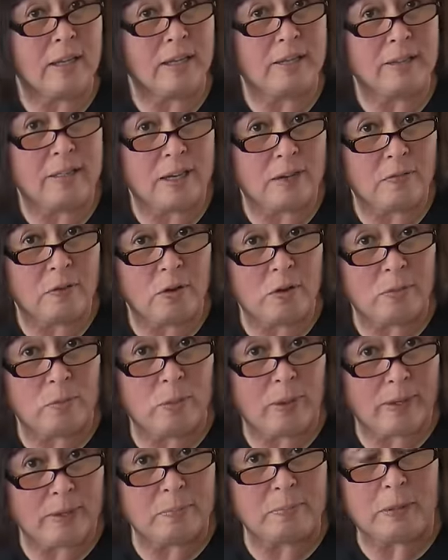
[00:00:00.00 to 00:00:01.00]
and never
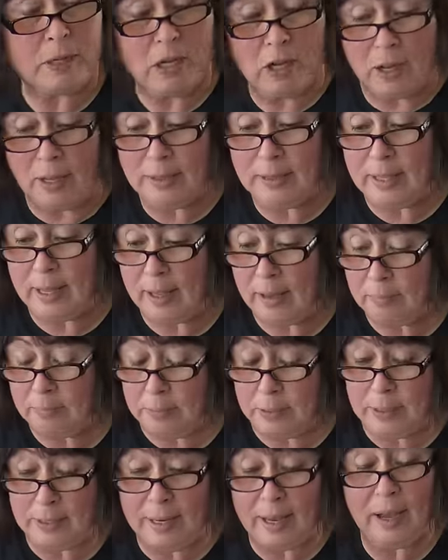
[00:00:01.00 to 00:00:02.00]
went beyond that.
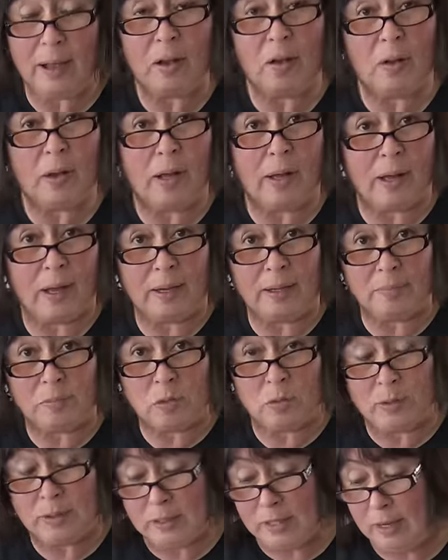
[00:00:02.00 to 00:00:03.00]
But now I am
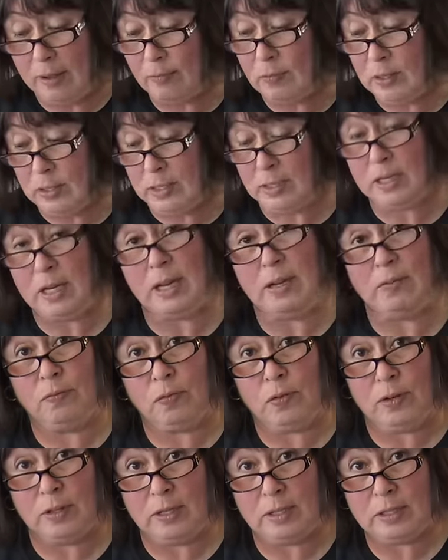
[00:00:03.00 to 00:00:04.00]
going to have this done
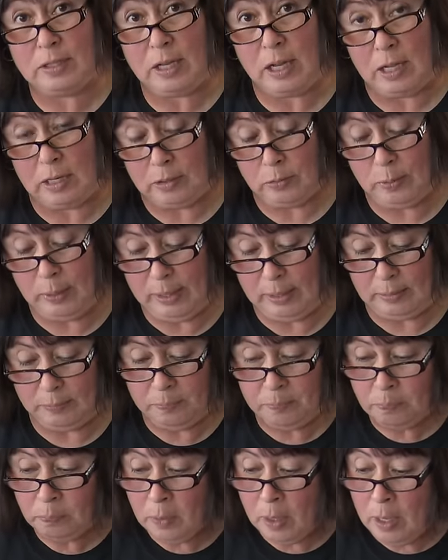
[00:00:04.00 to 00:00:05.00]
for this Halloween.
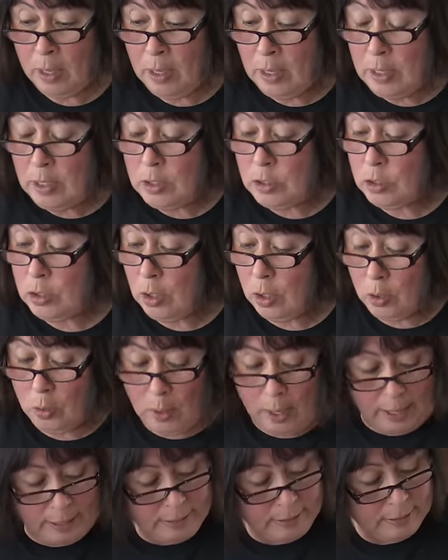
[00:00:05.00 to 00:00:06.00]

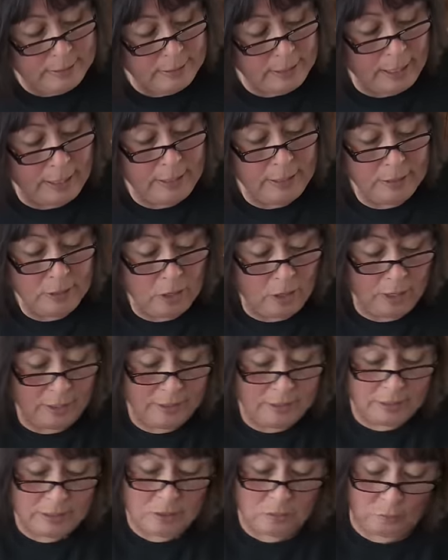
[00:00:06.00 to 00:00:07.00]
So I decided
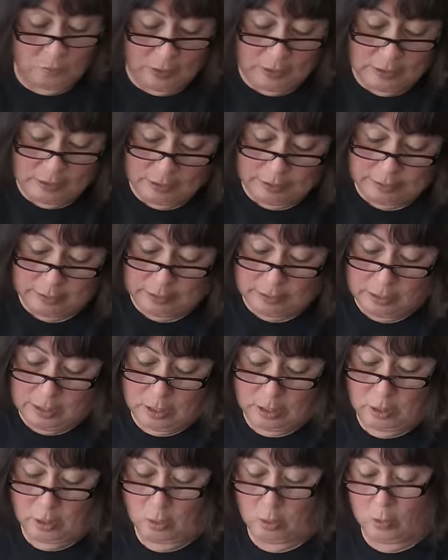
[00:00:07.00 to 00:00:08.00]
on this fun little
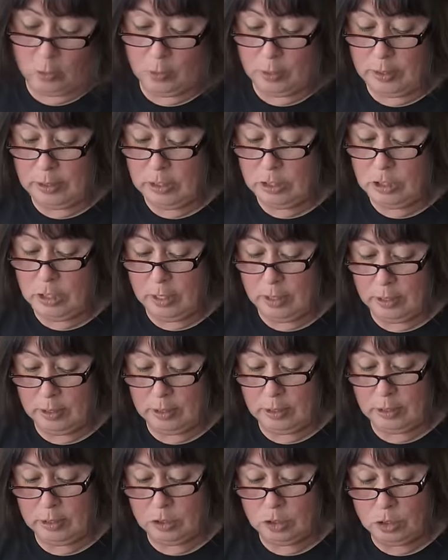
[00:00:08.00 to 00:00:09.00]
orange
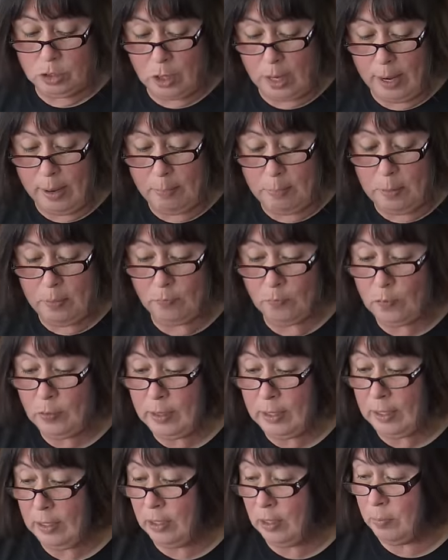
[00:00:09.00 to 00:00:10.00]
stripe for
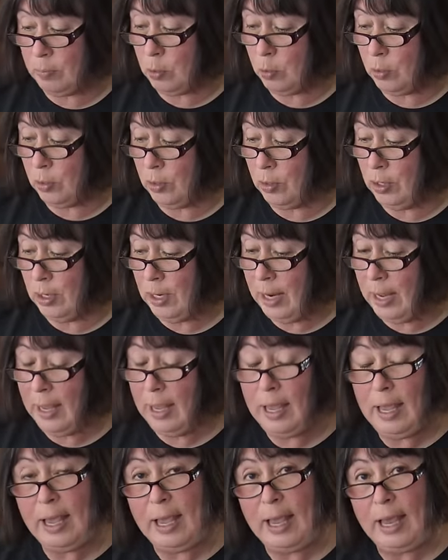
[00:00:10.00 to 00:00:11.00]
the inner border.
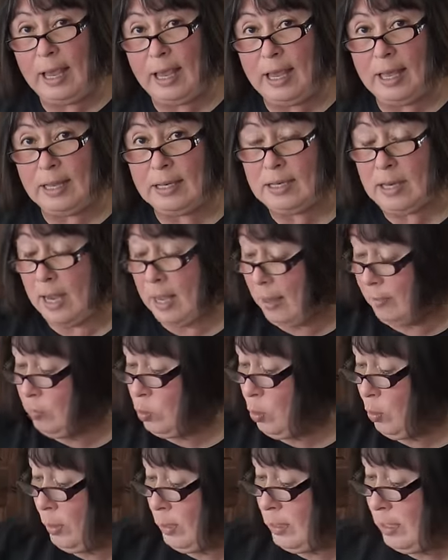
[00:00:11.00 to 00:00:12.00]
And I'm
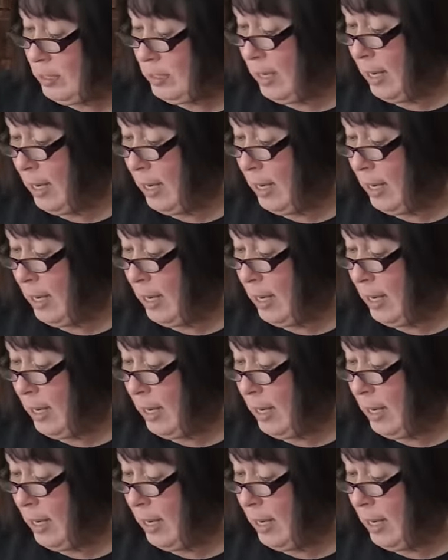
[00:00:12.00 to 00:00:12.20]
going to